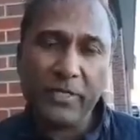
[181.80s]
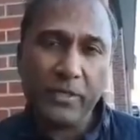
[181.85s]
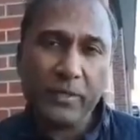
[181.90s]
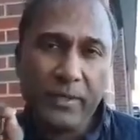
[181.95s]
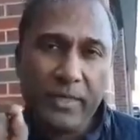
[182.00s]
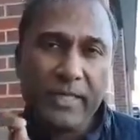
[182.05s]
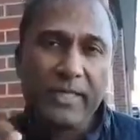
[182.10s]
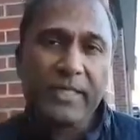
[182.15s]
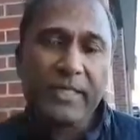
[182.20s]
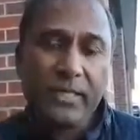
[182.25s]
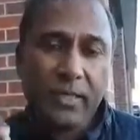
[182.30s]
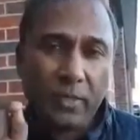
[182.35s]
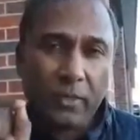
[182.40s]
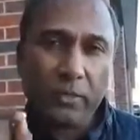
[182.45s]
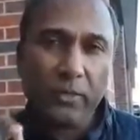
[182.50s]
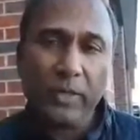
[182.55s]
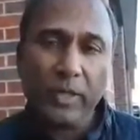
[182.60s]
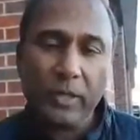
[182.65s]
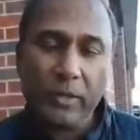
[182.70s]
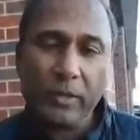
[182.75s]
So this is a
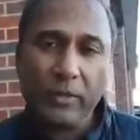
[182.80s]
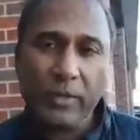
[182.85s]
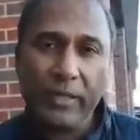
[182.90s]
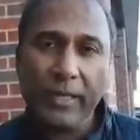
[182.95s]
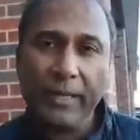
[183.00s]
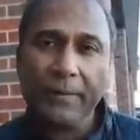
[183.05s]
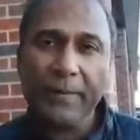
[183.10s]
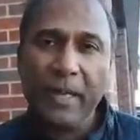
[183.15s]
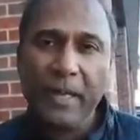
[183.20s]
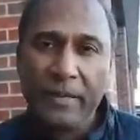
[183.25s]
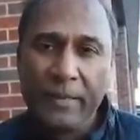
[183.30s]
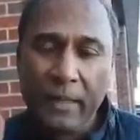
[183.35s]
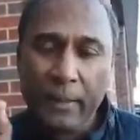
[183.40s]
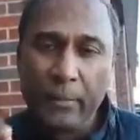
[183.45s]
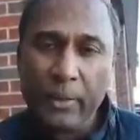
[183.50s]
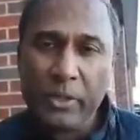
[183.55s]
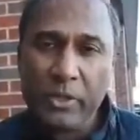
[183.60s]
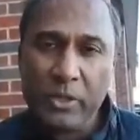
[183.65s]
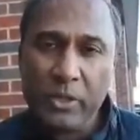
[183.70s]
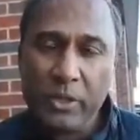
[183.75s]
critical thing that
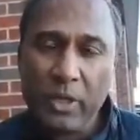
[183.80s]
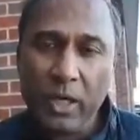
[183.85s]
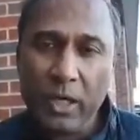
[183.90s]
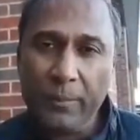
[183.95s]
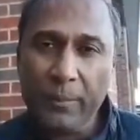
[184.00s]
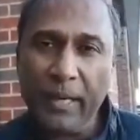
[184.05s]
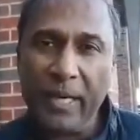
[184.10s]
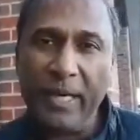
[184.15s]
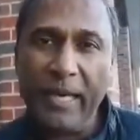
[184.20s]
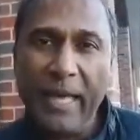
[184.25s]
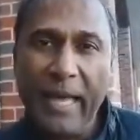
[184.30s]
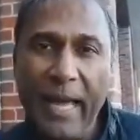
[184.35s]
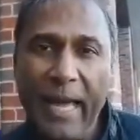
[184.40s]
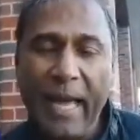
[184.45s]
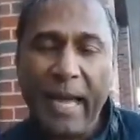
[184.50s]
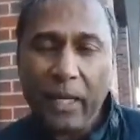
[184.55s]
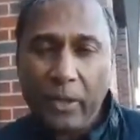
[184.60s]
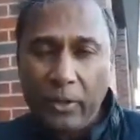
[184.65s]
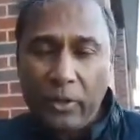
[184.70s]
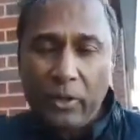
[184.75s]
we should talk about.
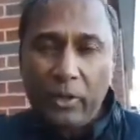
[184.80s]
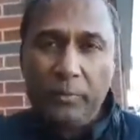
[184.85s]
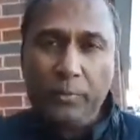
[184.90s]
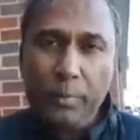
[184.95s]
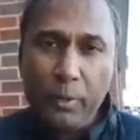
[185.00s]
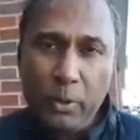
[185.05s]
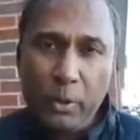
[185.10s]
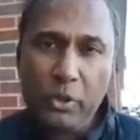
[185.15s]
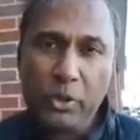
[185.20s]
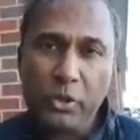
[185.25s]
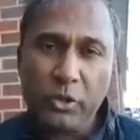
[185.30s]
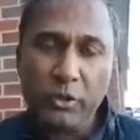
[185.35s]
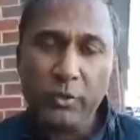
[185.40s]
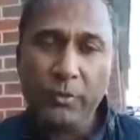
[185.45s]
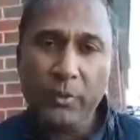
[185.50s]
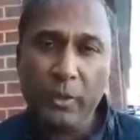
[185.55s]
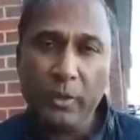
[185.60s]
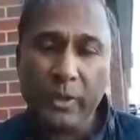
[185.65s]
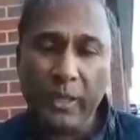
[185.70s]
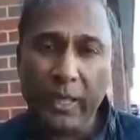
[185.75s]
How do you boost your
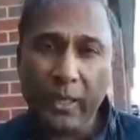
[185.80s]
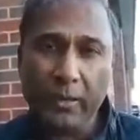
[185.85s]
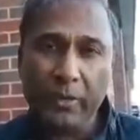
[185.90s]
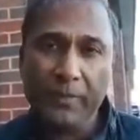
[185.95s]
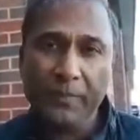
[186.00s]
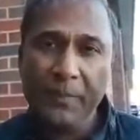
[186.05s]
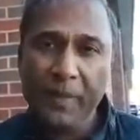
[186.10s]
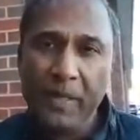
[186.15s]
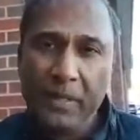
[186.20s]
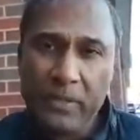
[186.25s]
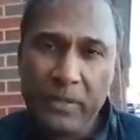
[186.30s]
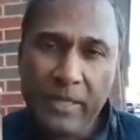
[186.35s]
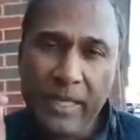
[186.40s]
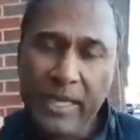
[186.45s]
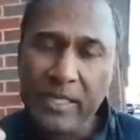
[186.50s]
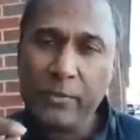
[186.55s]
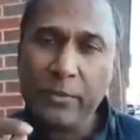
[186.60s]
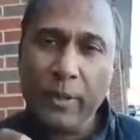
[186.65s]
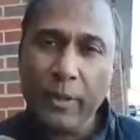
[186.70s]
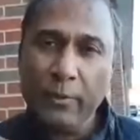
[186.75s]
immune health? So
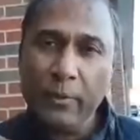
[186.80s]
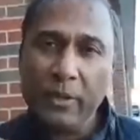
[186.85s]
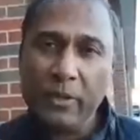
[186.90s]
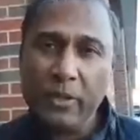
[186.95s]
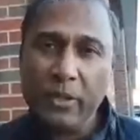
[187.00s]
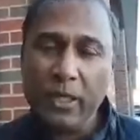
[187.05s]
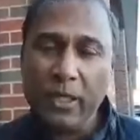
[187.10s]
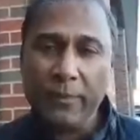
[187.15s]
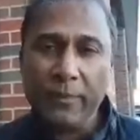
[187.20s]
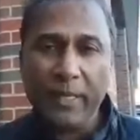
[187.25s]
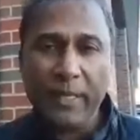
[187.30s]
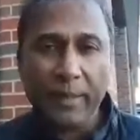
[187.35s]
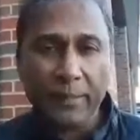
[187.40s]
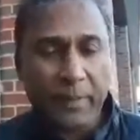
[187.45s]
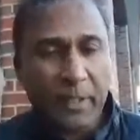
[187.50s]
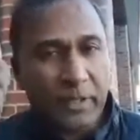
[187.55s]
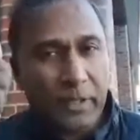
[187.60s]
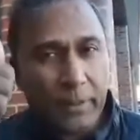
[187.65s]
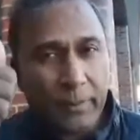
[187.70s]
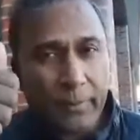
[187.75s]
that's what I want to talk about. I'm
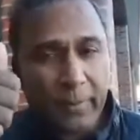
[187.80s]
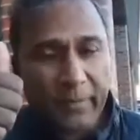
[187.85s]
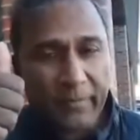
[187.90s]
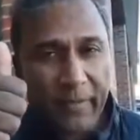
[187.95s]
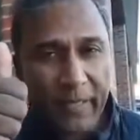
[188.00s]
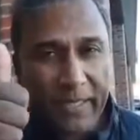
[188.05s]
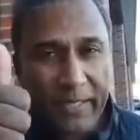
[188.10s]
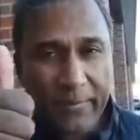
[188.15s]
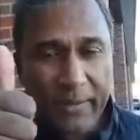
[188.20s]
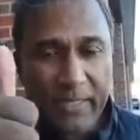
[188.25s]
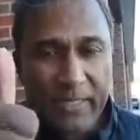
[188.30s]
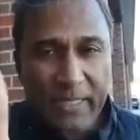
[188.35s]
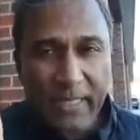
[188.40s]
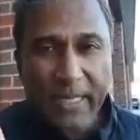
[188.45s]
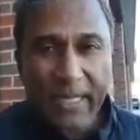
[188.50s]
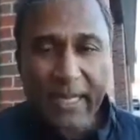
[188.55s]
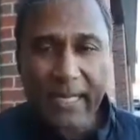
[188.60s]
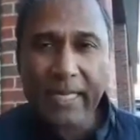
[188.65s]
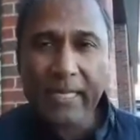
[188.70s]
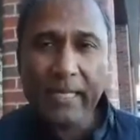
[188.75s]
going to talk about vitamins
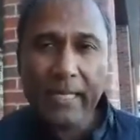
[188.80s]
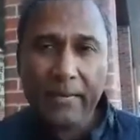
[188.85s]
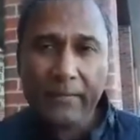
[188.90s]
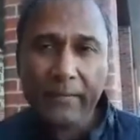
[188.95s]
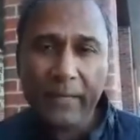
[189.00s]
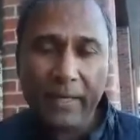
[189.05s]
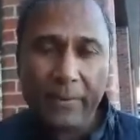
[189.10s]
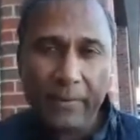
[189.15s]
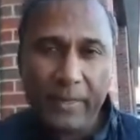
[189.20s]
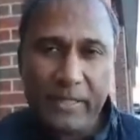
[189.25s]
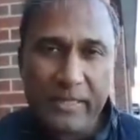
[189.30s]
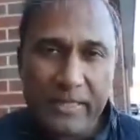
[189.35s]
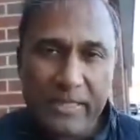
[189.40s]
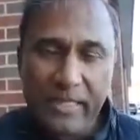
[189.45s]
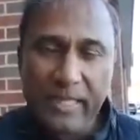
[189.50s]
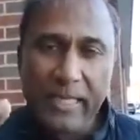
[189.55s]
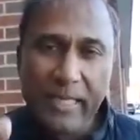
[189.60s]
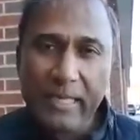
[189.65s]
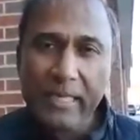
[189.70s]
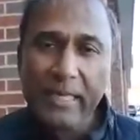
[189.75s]
A, vitamins
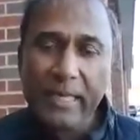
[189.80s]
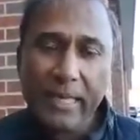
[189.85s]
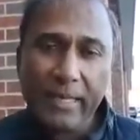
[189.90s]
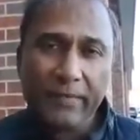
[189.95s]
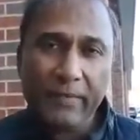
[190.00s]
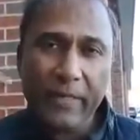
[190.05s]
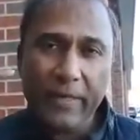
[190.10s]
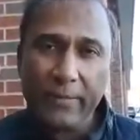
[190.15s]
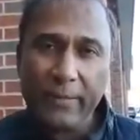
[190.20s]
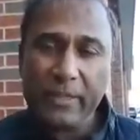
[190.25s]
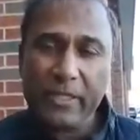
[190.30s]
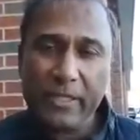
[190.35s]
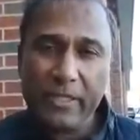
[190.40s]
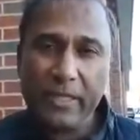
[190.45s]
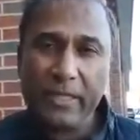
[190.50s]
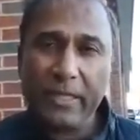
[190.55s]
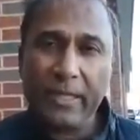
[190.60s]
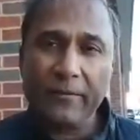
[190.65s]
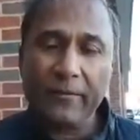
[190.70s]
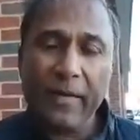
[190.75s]
D, and vitamin
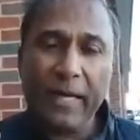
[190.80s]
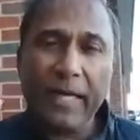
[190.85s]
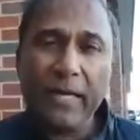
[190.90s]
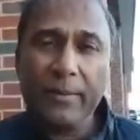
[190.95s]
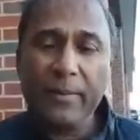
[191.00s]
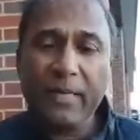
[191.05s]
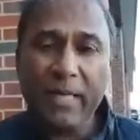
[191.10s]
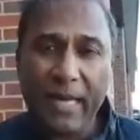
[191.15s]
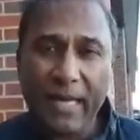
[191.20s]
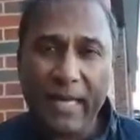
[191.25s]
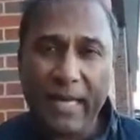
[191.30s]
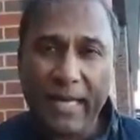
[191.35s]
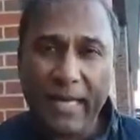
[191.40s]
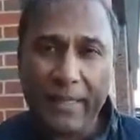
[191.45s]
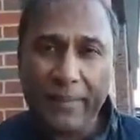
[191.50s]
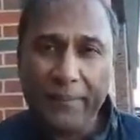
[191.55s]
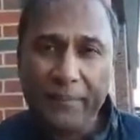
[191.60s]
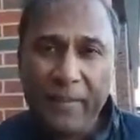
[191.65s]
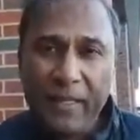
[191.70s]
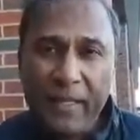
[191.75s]
C. Now, vitamin
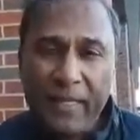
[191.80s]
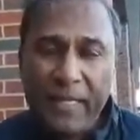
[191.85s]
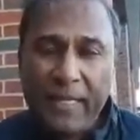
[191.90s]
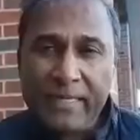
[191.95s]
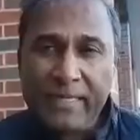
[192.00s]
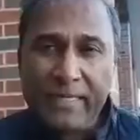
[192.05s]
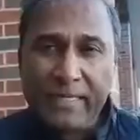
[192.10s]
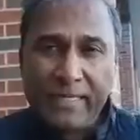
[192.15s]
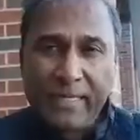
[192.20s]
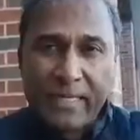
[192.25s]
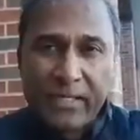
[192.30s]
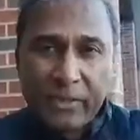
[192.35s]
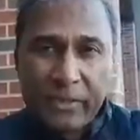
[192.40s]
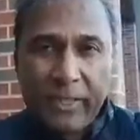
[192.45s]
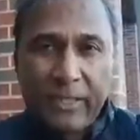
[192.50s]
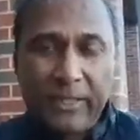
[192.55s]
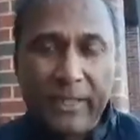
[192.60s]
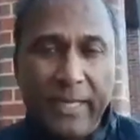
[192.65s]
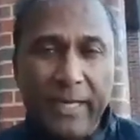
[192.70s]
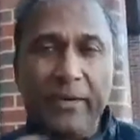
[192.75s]
A is essentially
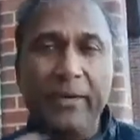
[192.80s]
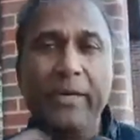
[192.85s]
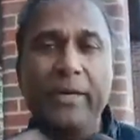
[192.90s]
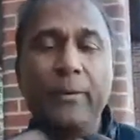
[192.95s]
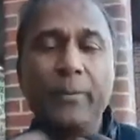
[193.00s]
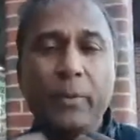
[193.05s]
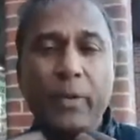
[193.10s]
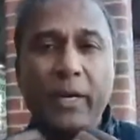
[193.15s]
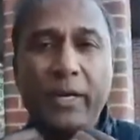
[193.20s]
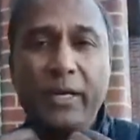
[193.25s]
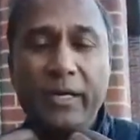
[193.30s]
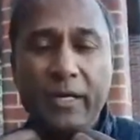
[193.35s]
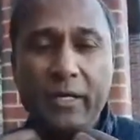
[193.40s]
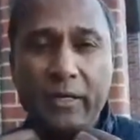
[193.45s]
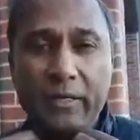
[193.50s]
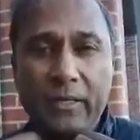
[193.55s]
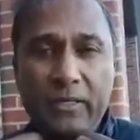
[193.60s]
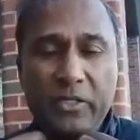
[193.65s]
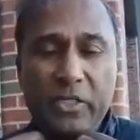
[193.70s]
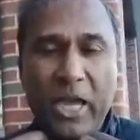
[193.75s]
a layering. I'm wearing
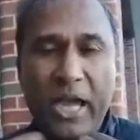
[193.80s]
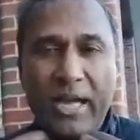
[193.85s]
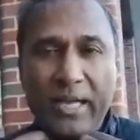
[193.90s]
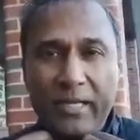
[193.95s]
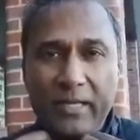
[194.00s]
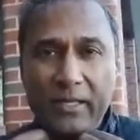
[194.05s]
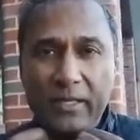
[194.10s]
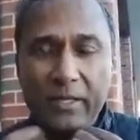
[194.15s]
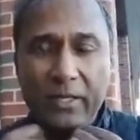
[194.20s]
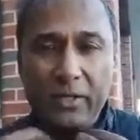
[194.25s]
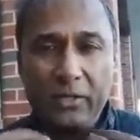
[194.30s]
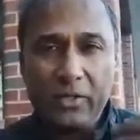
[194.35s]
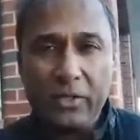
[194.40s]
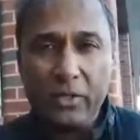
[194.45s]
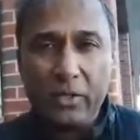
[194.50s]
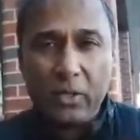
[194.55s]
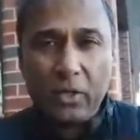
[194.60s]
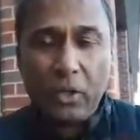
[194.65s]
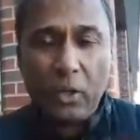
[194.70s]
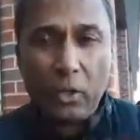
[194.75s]
the jacket here, so
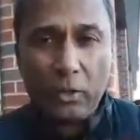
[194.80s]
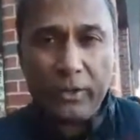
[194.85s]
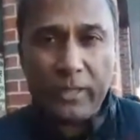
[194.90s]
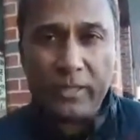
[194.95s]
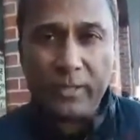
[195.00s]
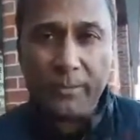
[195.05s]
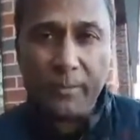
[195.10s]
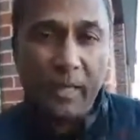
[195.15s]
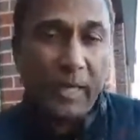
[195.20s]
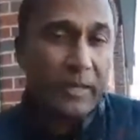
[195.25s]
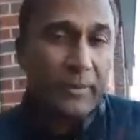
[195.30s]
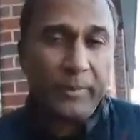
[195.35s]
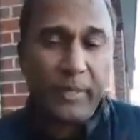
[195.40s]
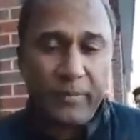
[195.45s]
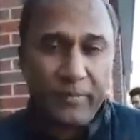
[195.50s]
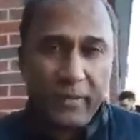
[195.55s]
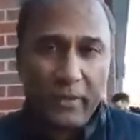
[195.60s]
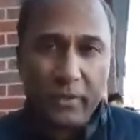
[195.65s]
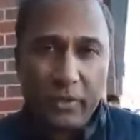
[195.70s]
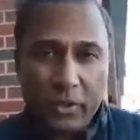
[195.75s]
the cold doesn't bother me,
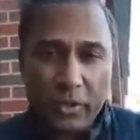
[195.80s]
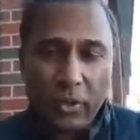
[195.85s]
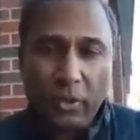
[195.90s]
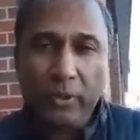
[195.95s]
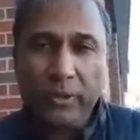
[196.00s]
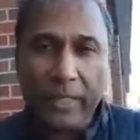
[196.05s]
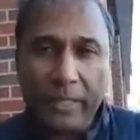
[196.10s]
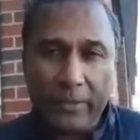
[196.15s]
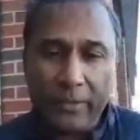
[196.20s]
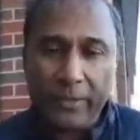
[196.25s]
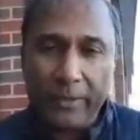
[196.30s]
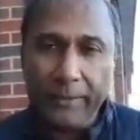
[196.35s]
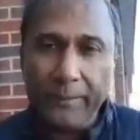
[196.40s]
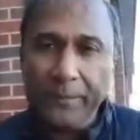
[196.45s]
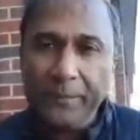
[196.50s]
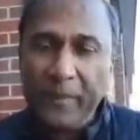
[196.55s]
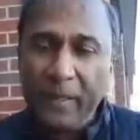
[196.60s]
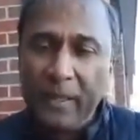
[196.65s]
even though it's cold out here.